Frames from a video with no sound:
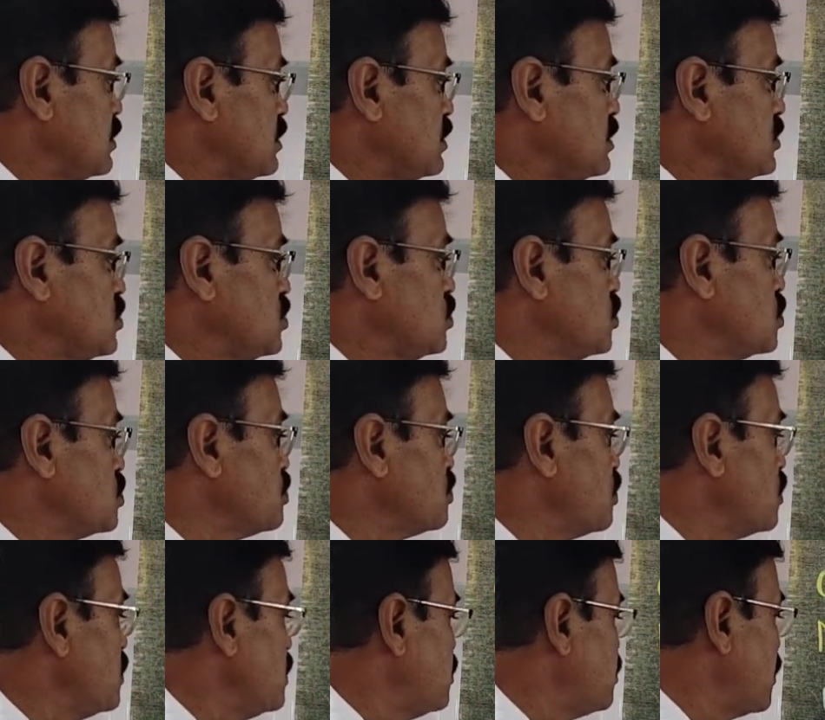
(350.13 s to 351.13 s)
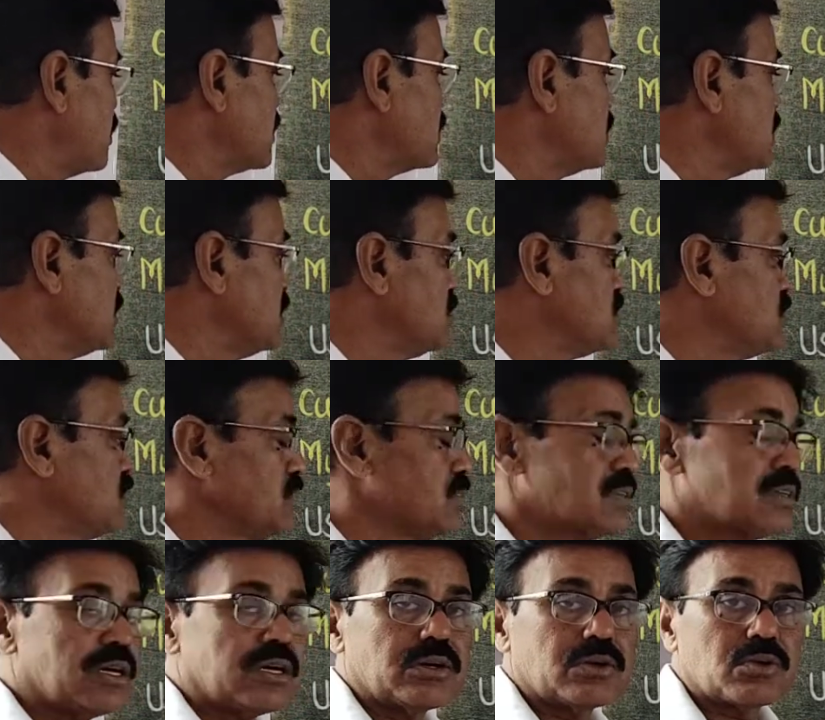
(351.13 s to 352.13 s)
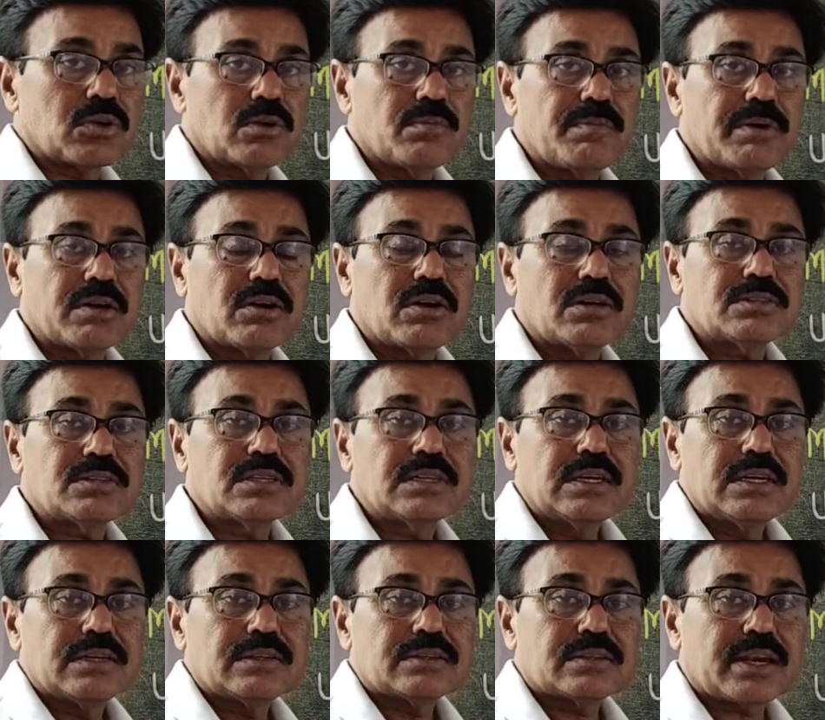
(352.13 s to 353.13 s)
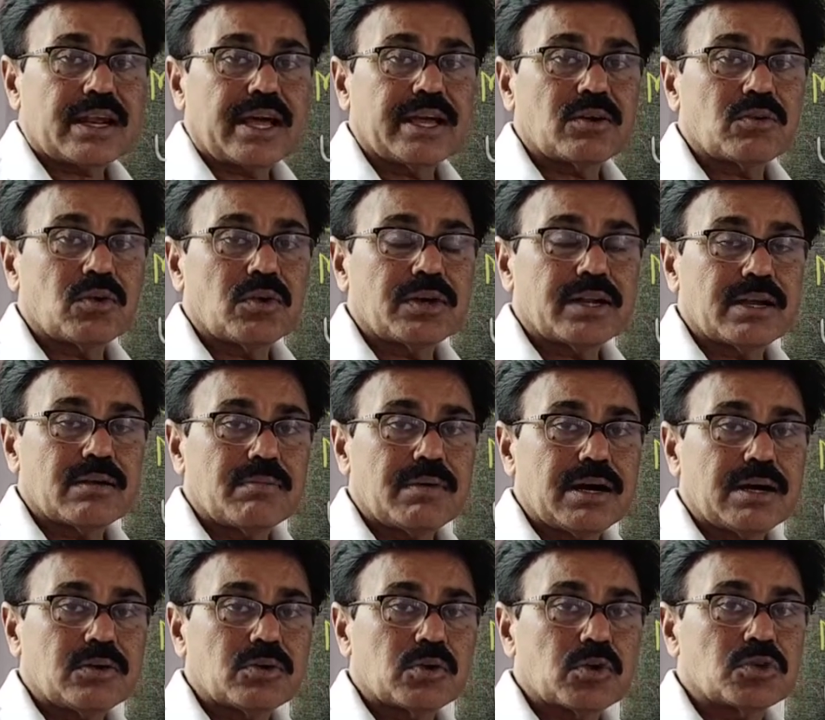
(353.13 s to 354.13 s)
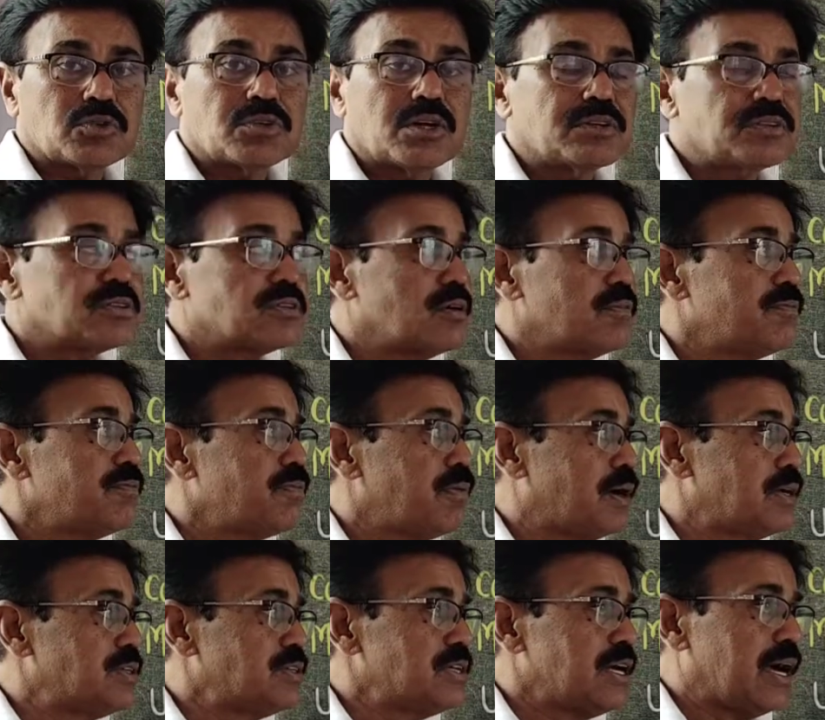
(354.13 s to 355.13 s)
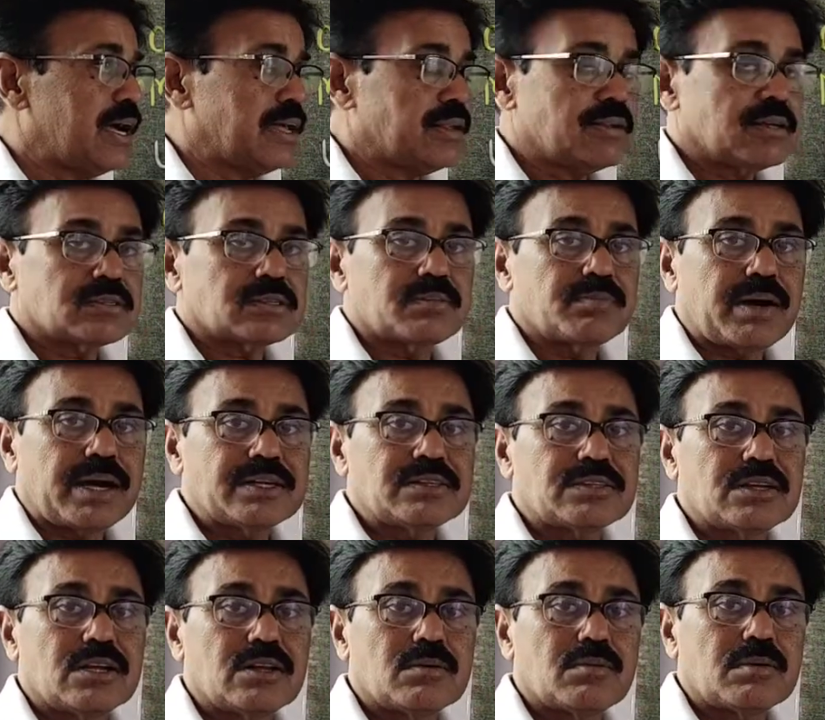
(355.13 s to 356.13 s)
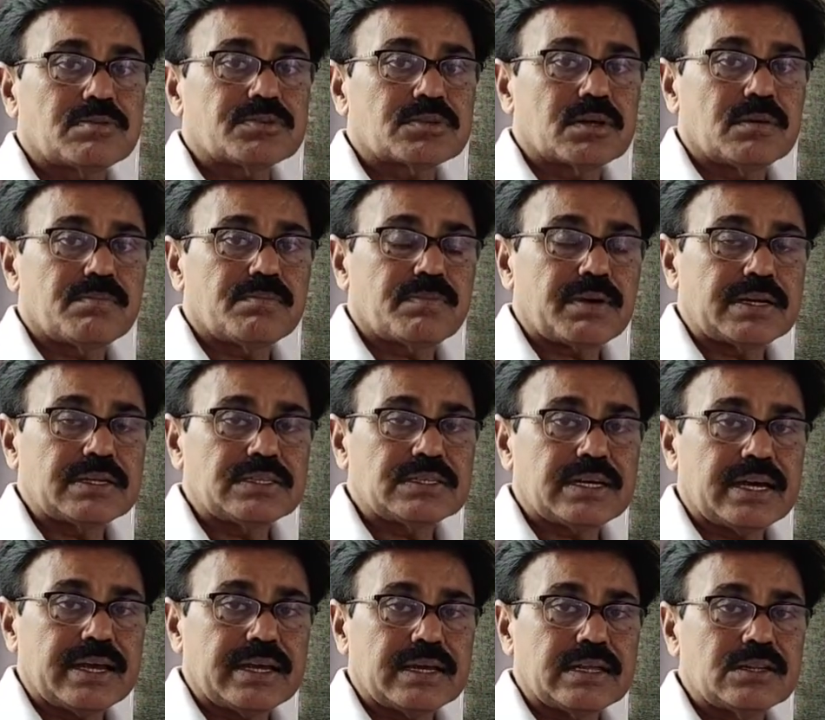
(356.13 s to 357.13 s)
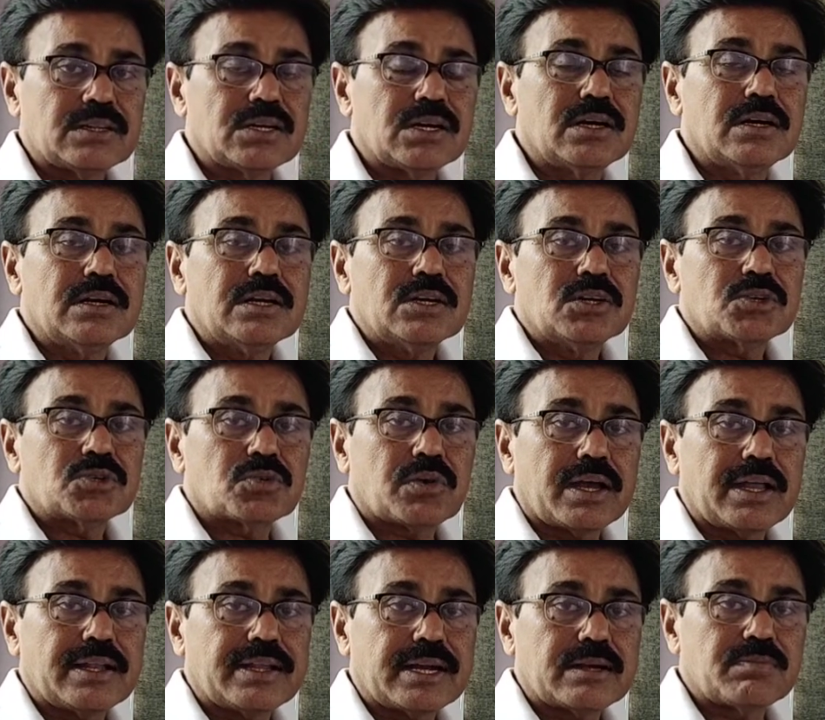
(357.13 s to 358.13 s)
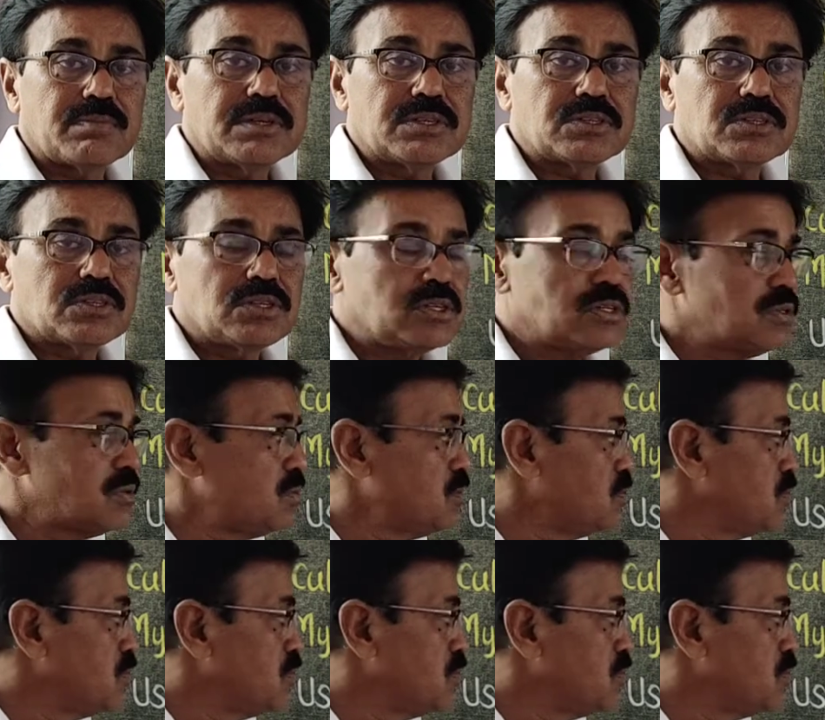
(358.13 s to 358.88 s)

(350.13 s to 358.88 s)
is useful for the disease control because Trichoderma grows on some fungi, the mycelium of some fungi in the soil. That means it